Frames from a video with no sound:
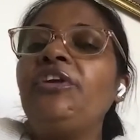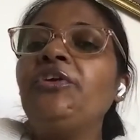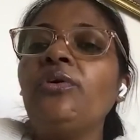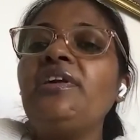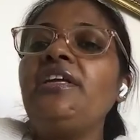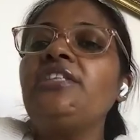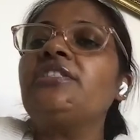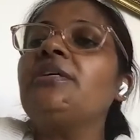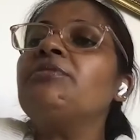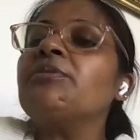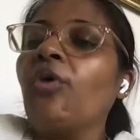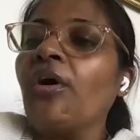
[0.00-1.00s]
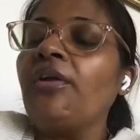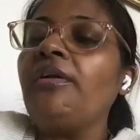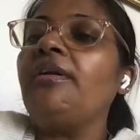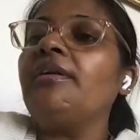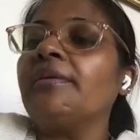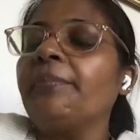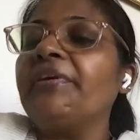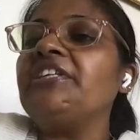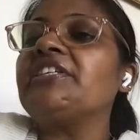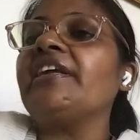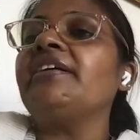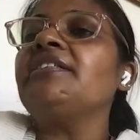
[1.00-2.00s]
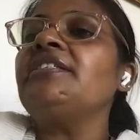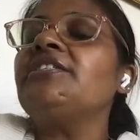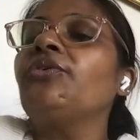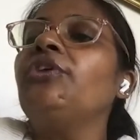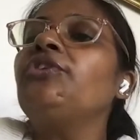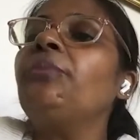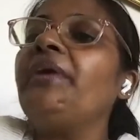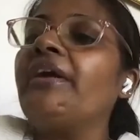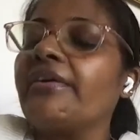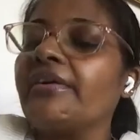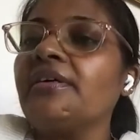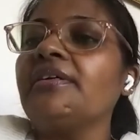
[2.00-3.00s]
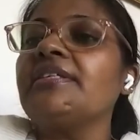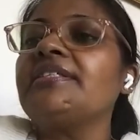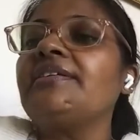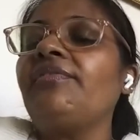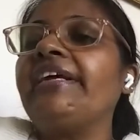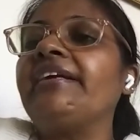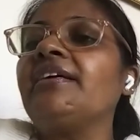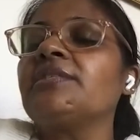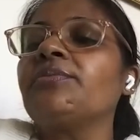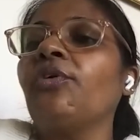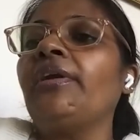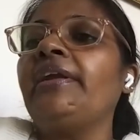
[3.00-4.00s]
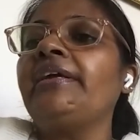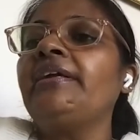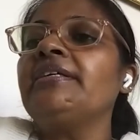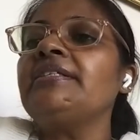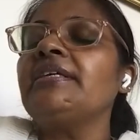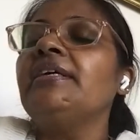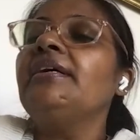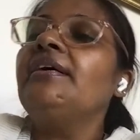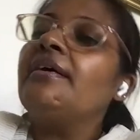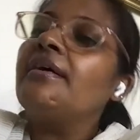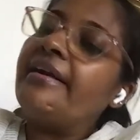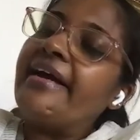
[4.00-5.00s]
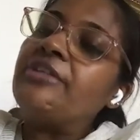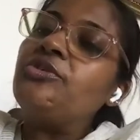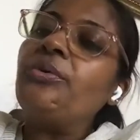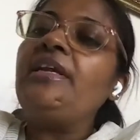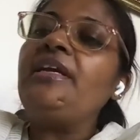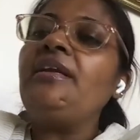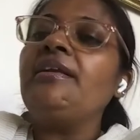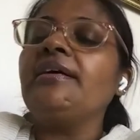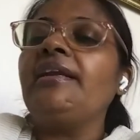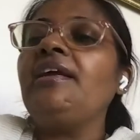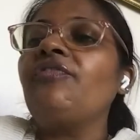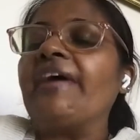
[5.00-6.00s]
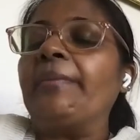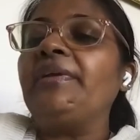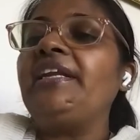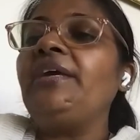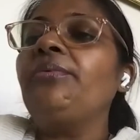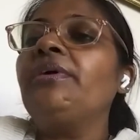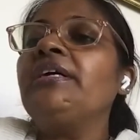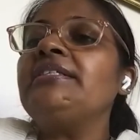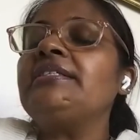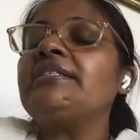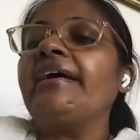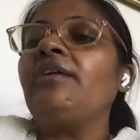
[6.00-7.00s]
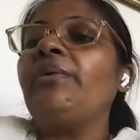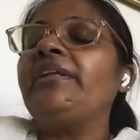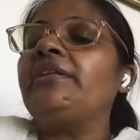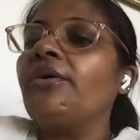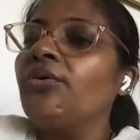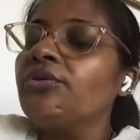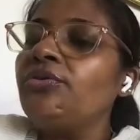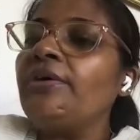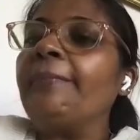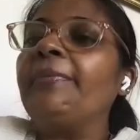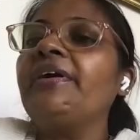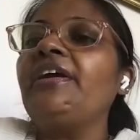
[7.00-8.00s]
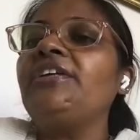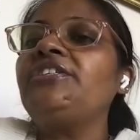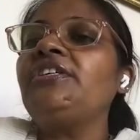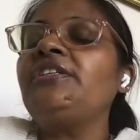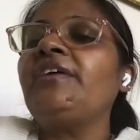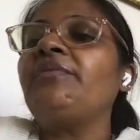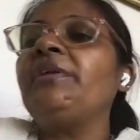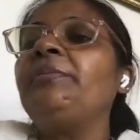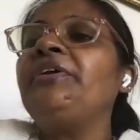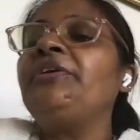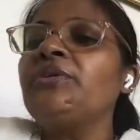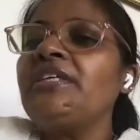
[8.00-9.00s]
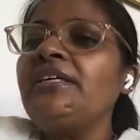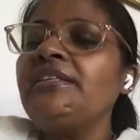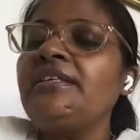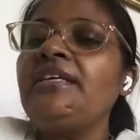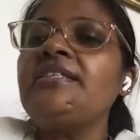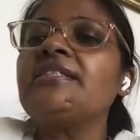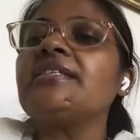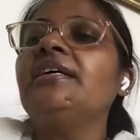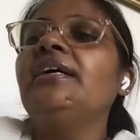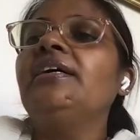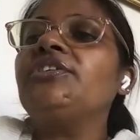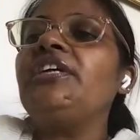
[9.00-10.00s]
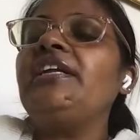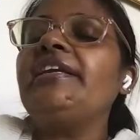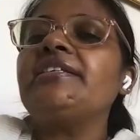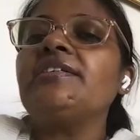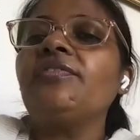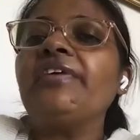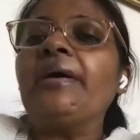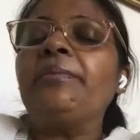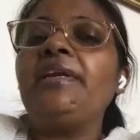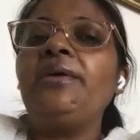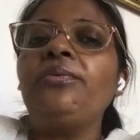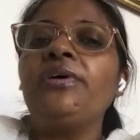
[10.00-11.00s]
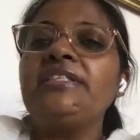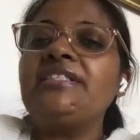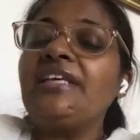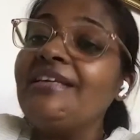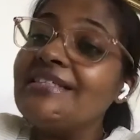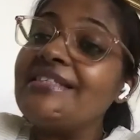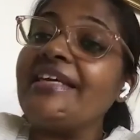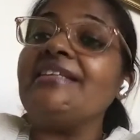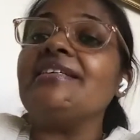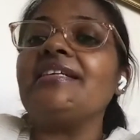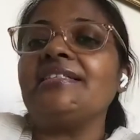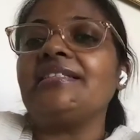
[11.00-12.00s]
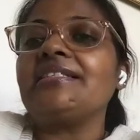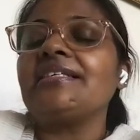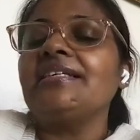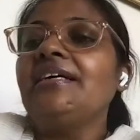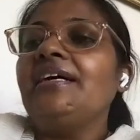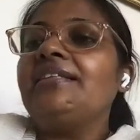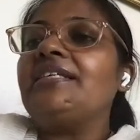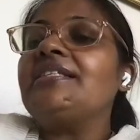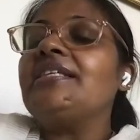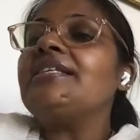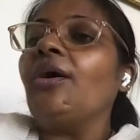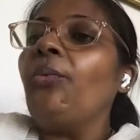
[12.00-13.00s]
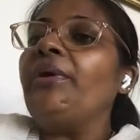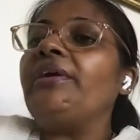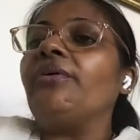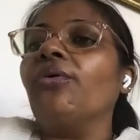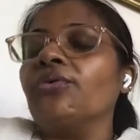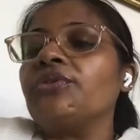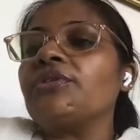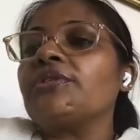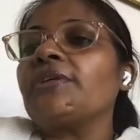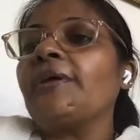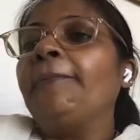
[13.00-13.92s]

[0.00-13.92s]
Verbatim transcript: We don't teach them small uh, print letters. It's going to be cursive letters, small letters, gradually learning family words. And when they go to upper K G, they will be using these three-letter family words in a sentence. This is how it goes.